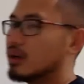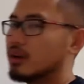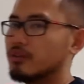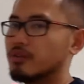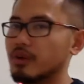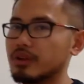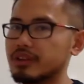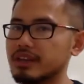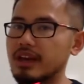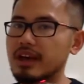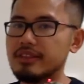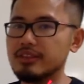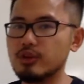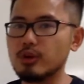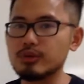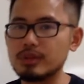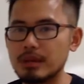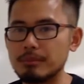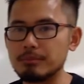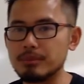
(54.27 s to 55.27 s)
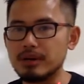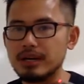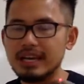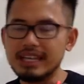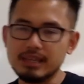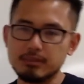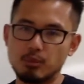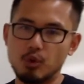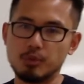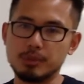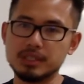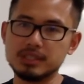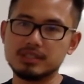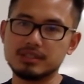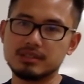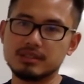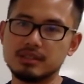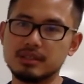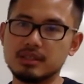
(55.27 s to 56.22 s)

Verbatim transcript: for the unknown number at the moment.